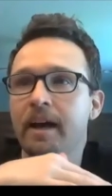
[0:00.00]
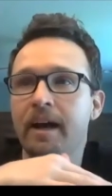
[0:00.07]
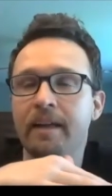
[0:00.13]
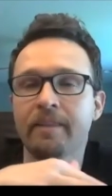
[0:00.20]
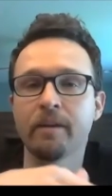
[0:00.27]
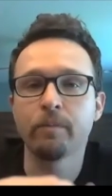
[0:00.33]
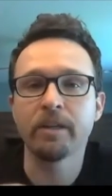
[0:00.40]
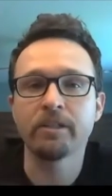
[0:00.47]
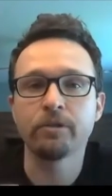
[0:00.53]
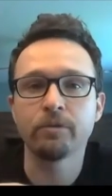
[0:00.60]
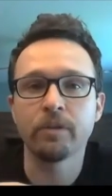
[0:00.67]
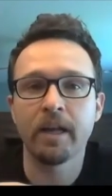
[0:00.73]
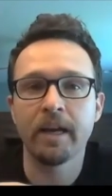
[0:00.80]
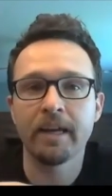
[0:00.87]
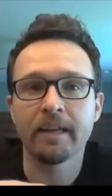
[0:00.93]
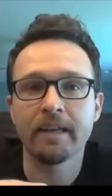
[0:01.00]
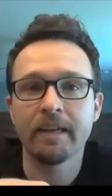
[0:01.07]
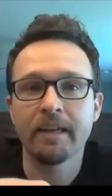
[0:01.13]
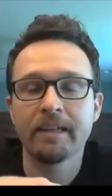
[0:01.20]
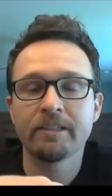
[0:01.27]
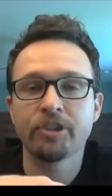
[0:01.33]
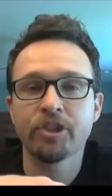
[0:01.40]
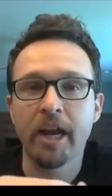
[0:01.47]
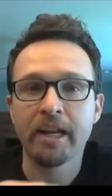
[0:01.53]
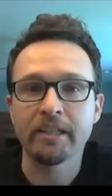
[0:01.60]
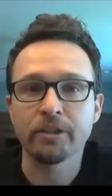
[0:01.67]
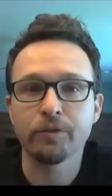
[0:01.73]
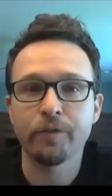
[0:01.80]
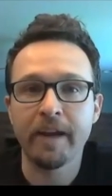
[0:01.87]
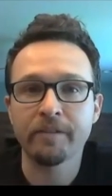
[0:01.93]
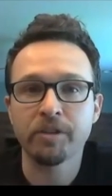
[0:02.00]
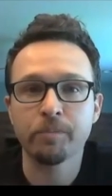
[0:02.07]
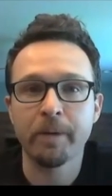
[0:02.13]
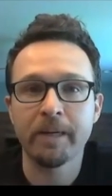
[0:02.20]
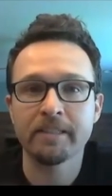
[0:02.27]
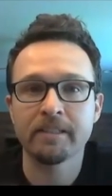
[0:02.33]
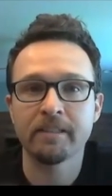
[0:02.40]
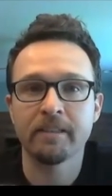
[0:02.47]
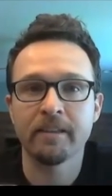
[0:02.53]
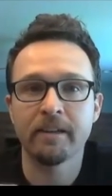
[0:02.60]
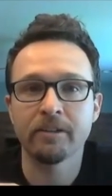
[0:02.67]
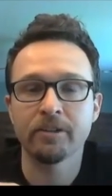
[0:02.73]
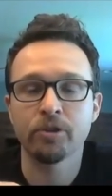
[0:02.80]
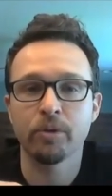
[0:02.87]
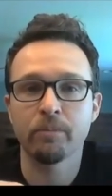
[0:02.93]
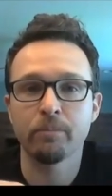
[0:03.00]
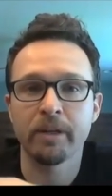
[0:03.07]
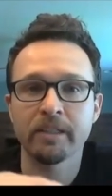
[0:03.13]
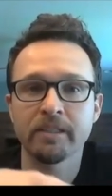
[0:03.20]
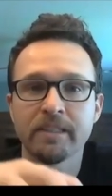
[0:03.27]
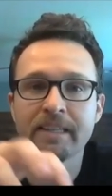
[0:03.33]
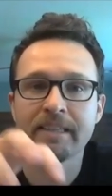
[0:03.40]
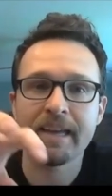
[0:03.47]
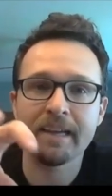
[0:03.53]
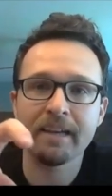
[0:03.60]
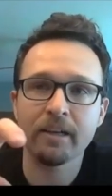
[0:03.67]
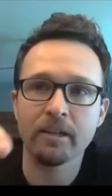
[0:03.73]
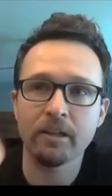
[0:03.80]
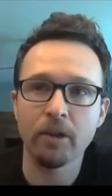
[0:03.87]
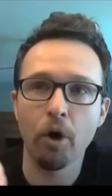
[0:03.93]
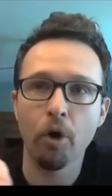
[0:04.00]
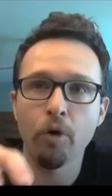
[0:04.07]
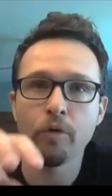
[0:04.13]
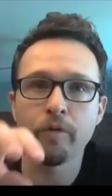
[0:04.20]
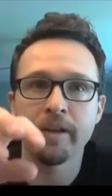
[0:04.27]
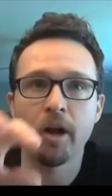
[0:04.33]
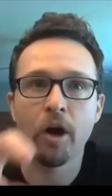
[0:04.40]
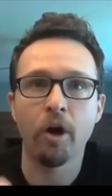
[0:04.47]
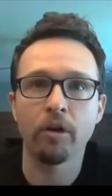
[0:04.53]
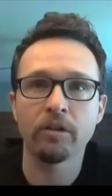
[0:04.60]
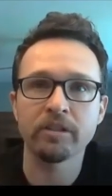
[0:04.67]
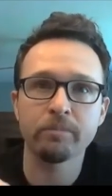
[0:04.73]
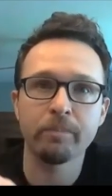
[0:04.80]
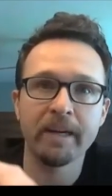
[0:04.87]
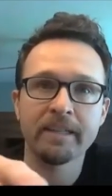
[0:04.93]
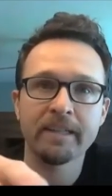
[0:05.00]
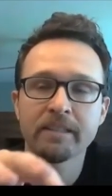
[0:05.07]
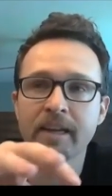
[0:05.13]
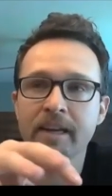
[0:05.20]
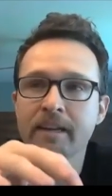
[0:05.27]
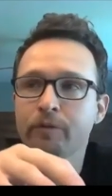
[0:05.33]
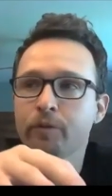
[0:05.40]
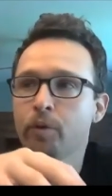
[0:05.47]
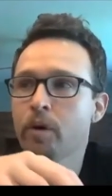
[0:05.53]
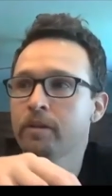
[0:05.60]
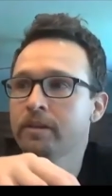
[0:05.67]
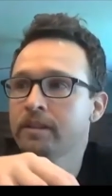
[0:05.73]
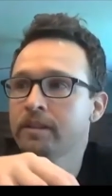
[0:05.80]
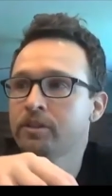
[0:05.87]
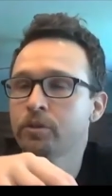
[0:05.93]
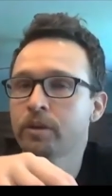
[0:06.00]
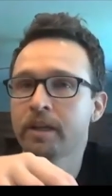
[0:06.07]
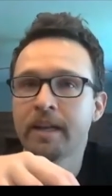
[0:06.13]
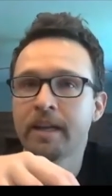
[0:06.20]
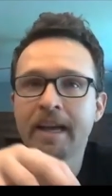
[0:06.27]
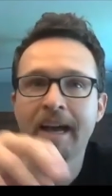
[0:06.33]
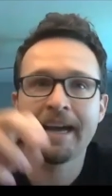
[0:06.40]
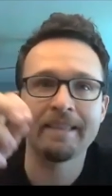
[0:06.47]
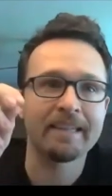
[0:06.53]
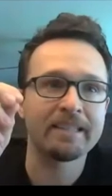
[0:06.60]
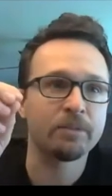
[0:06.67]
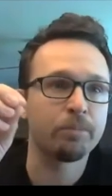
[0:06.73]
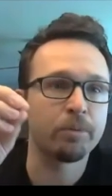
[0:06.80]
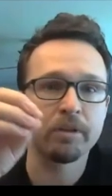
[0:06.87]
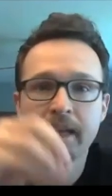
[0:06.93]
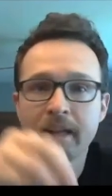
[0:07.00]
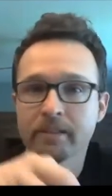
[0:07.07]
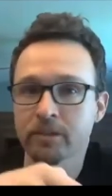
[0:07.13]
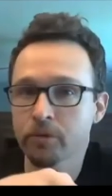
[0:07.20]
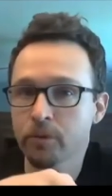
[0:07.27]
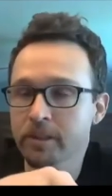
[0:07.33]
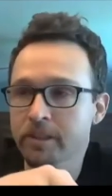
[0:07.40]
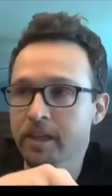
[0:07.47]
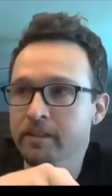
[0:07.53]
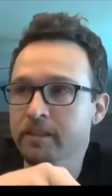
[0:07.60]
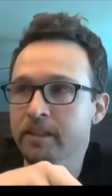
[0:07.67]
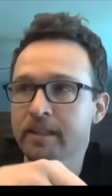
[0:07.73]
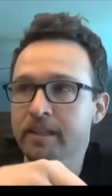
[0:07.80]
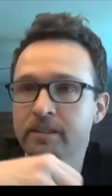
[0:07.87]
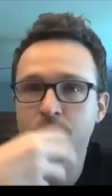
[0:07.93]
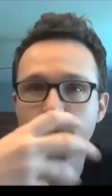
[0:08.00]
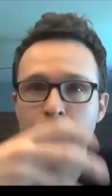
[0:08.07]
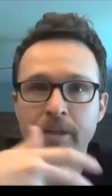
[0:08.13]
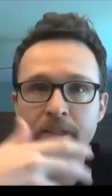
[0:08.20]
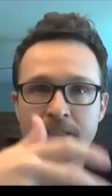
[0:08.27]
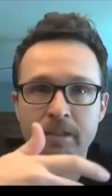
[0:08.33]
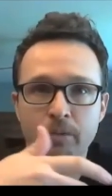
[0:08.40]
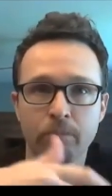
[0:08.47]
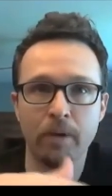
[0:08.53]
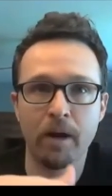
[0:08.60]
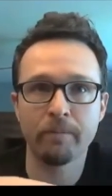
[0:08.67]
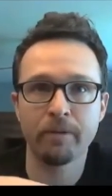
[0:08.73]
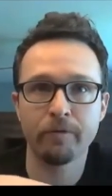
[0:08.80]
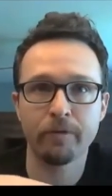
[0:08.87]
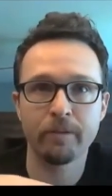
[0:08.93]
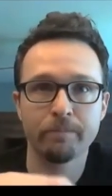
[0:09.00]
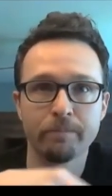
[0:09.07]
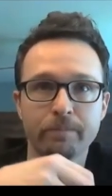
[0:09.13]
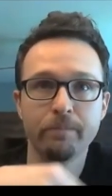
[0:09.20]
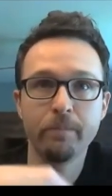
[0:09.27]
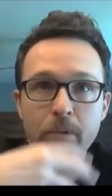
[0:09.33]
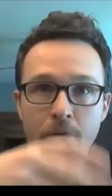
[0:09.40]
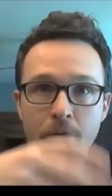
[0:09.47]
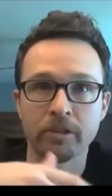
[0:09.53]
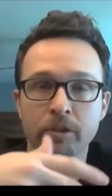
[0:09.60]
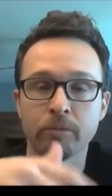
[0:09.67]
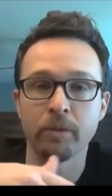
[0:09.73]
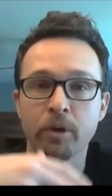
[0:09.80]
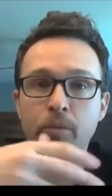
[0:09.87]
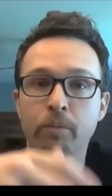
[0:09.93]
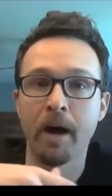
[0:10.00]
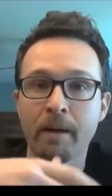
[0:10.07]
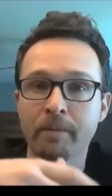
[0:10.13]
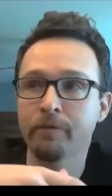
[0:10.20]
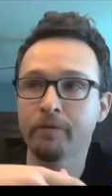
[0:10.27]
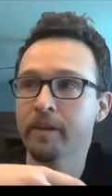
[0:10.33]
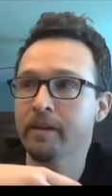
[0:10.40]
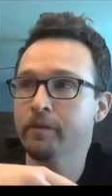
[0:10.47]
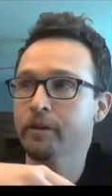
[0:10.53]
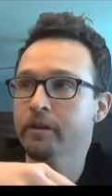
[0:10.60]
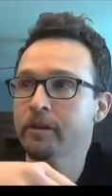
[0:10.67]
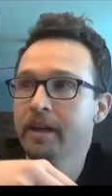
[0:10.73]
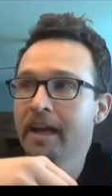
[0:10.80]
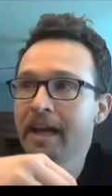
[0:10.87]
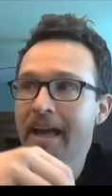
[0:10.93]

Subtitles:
Then we do like Chinese 5-spice in there, so it brings like that clove and allspice kind of quality to it. I like to put a lot of soy sauce in it, so it brings that umami flavor.